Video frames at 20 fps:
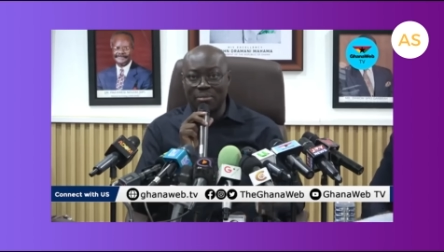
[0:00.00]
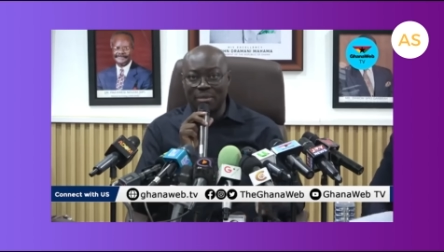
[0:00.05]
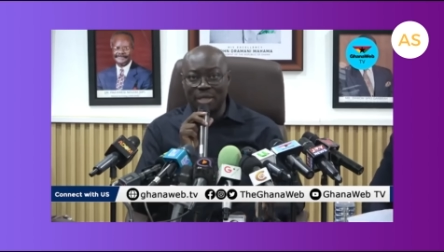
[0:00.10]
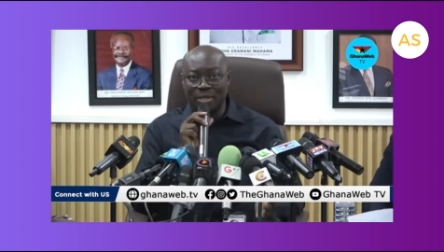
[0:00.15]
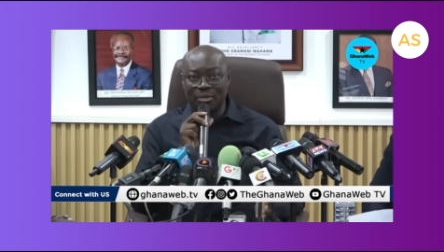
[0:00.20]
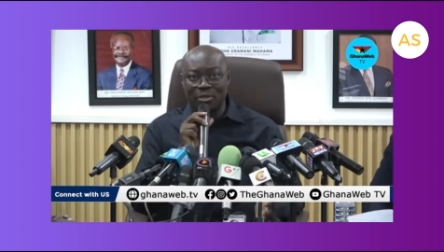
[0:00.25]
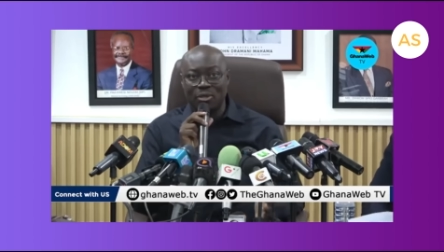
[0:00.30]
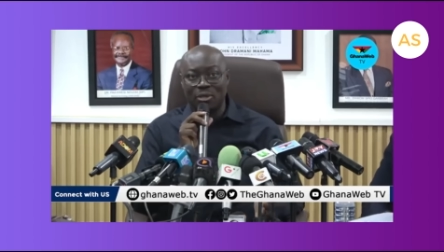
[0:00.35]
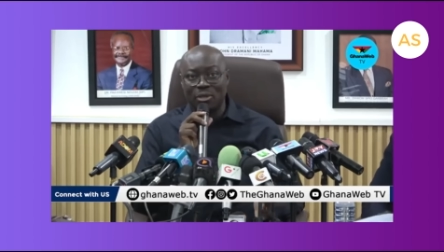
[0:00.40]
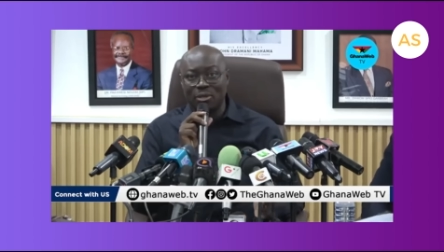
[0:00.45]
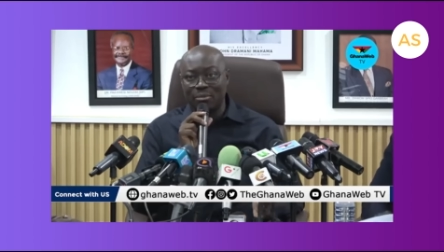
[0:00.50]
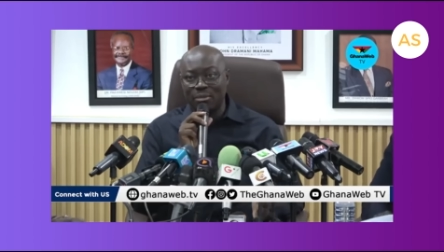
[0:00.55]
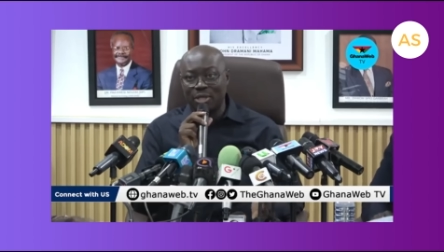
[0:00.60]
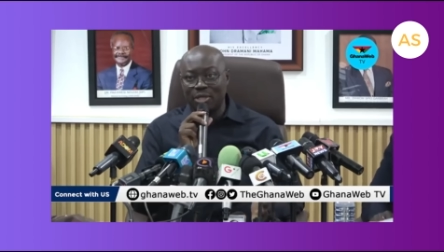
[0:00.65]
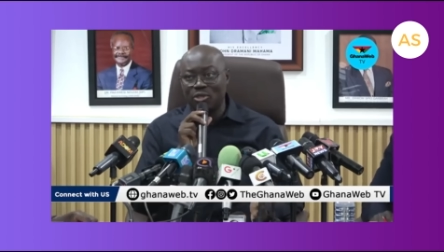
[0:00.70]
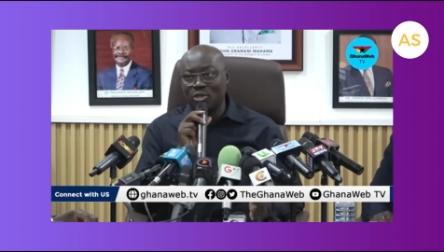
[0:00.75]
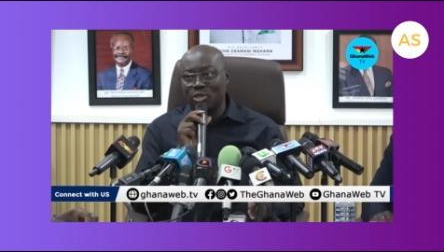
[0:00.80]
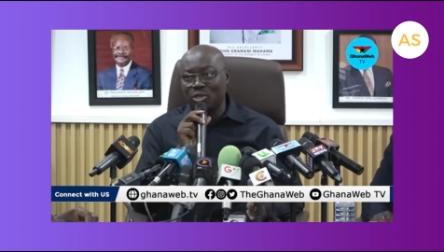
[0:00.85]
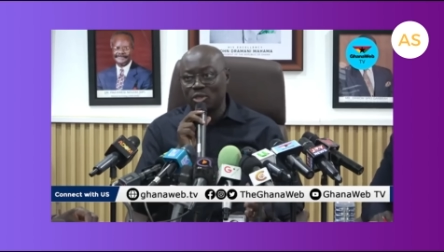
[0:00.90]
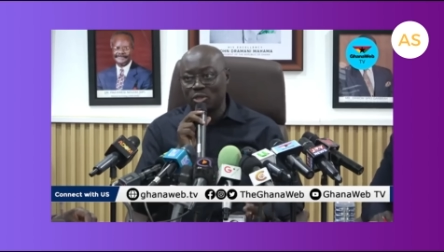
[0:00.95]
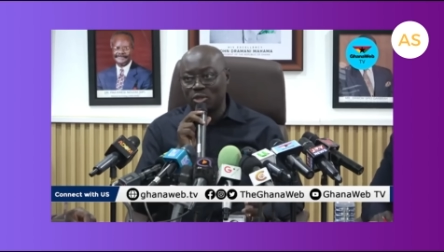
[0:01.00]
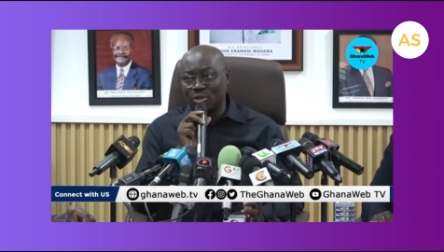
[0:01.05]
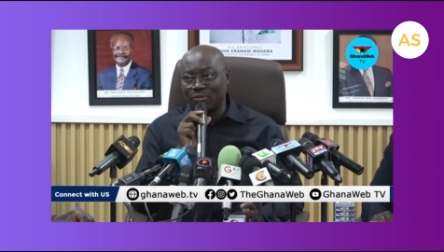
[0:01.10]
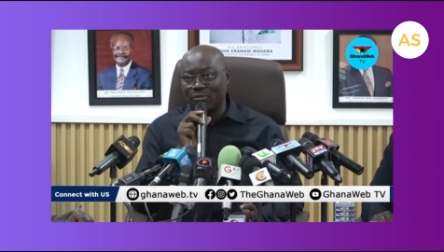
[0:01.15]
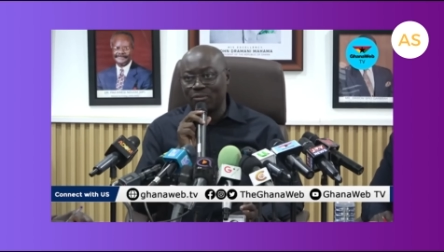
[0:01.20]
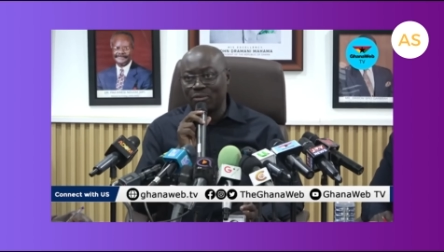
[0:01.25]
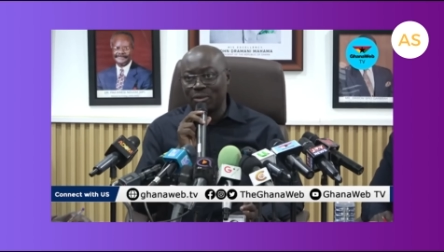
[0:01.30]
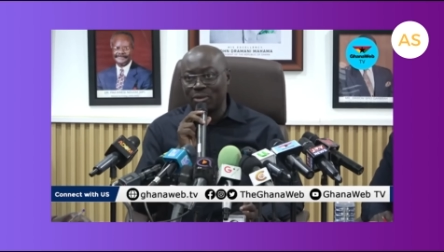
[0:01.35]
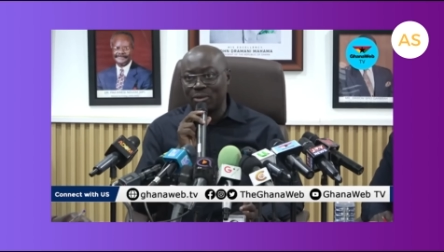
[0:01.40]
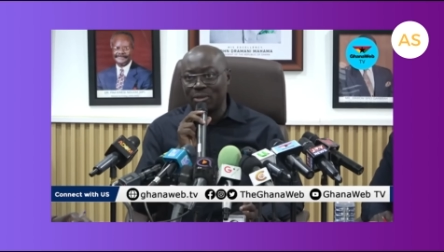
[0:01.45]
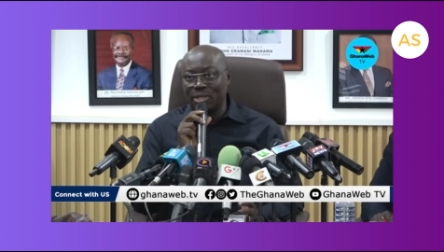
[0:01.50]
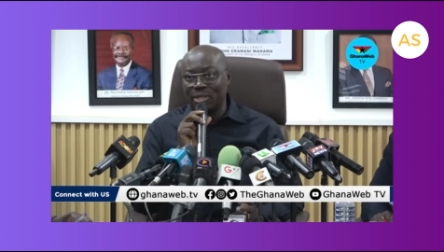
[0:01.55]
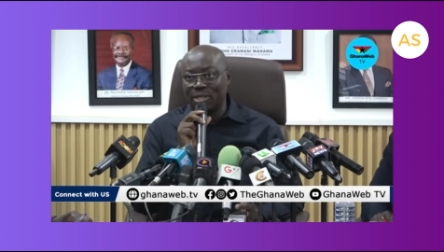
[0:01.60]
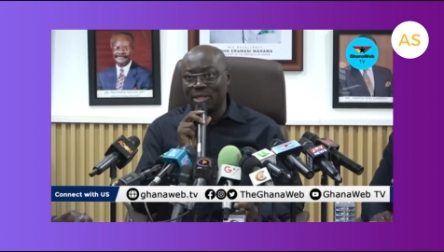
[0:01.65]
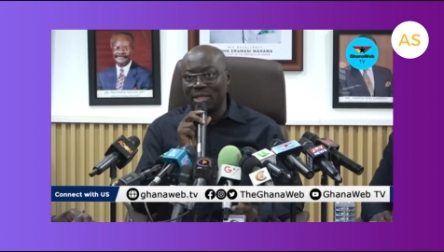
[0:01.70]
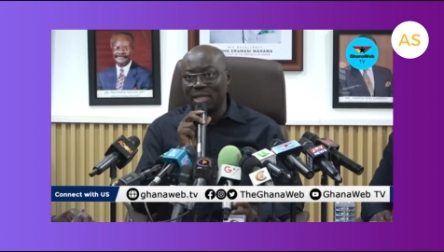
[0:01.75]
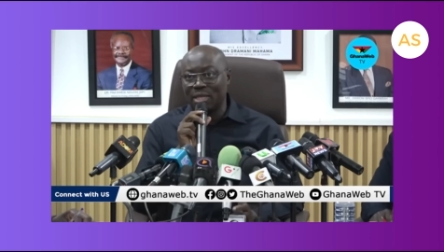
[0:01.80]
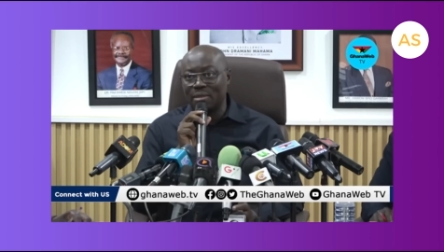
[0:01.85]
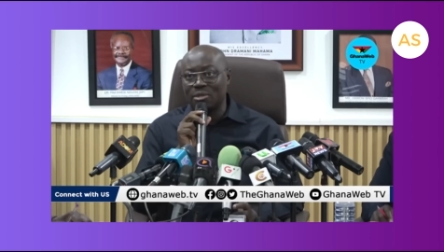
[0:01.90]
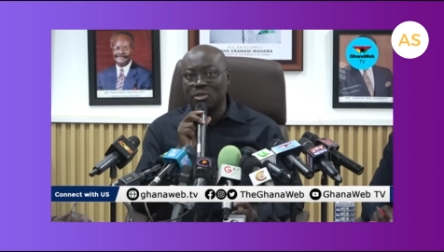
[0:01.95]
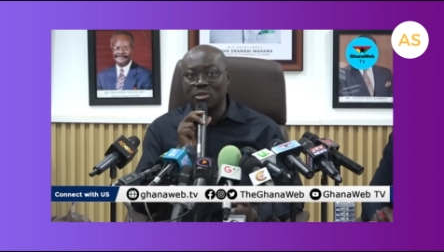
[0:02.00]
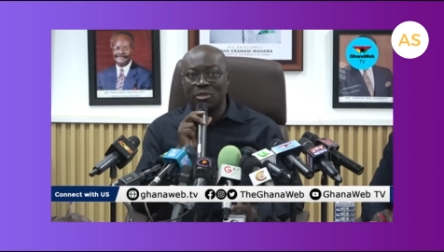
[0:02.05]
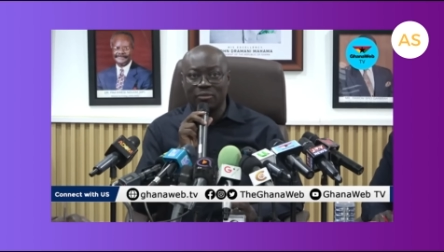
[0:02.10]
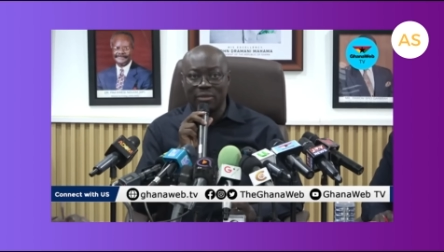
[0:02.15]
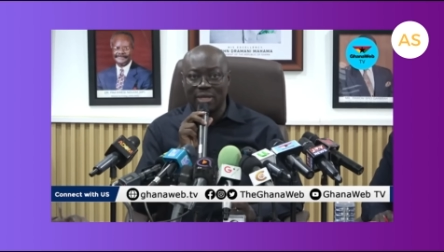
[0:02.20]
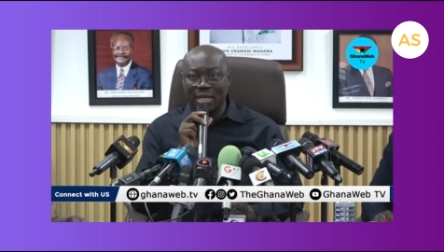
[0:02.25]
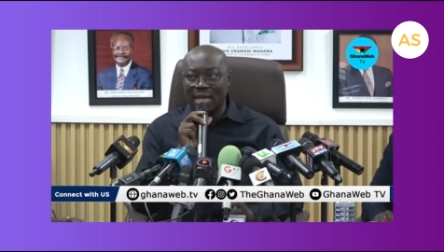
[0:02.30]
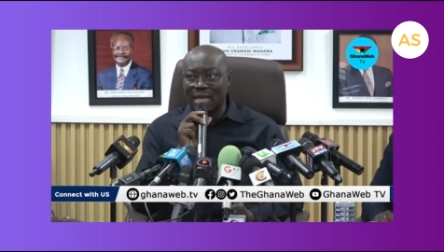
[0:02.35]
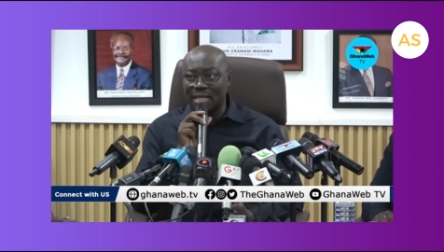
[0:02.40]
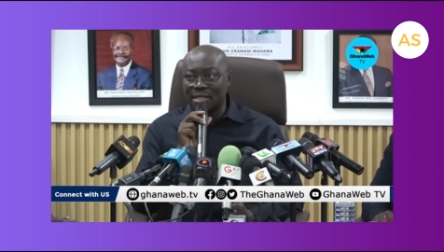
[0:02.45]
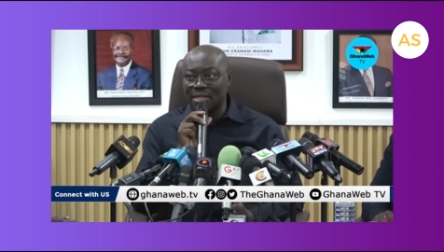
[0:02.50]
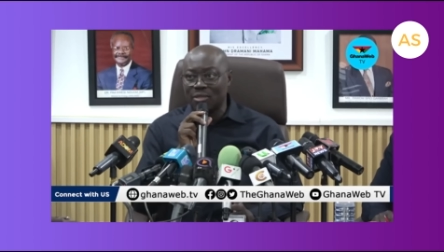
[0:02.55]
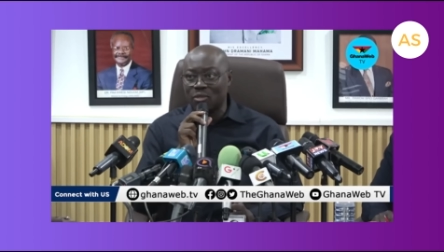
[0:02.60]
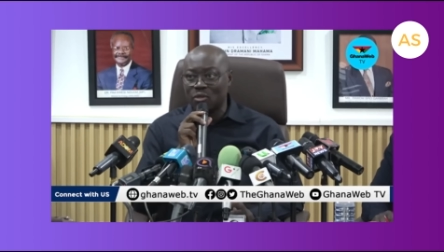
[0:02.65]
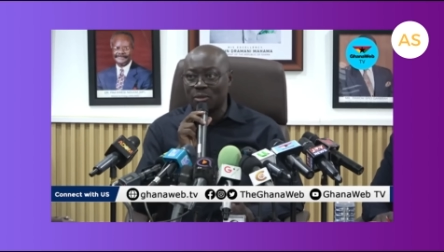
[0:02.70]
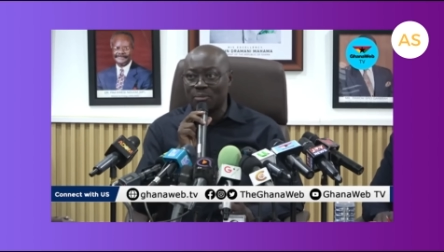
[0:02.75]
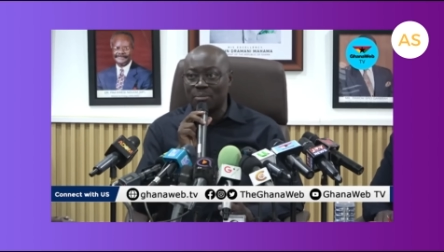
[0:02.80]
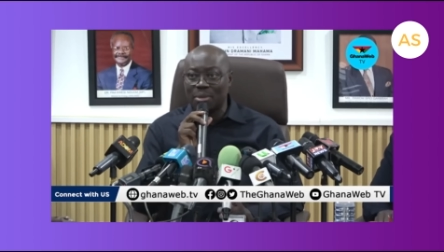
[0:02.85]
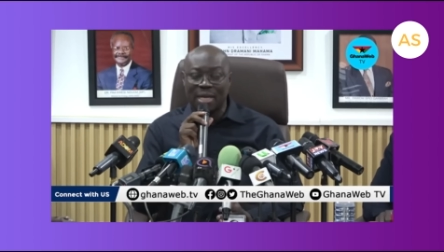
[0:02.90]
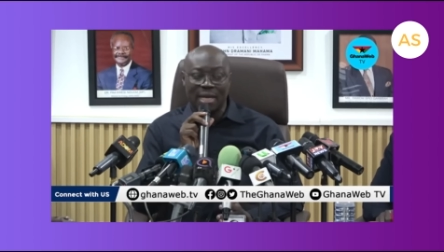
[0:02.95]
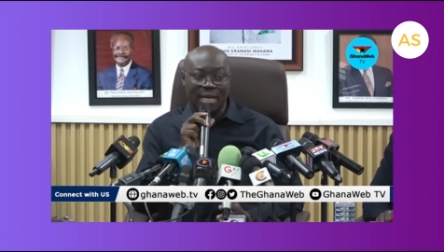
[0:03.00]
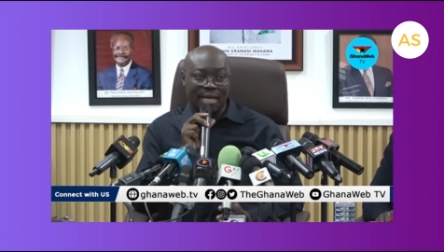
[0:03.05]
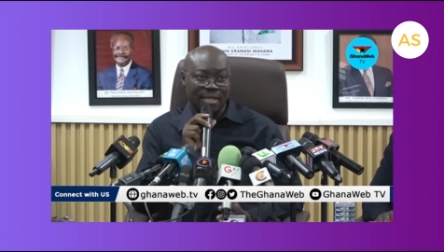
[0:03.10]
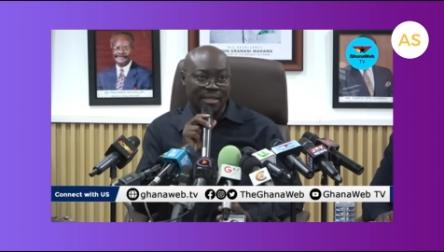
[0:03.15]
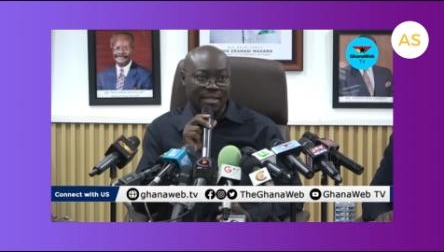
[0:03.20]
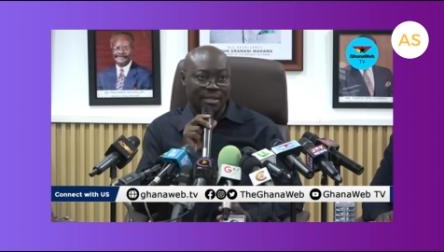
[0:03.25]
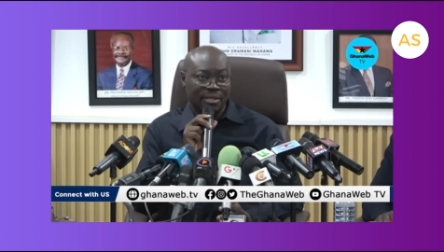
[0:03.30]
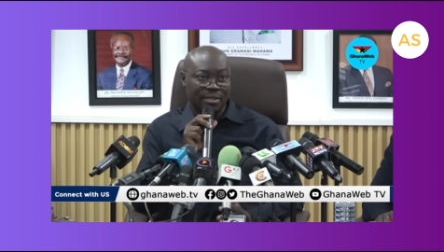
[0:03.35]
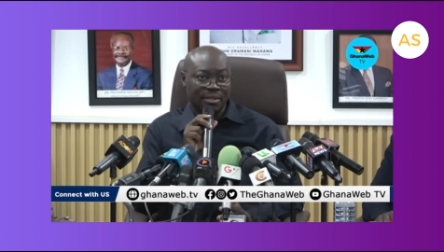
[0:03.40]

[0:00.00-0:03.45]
major, major shortfall in terms of gas supply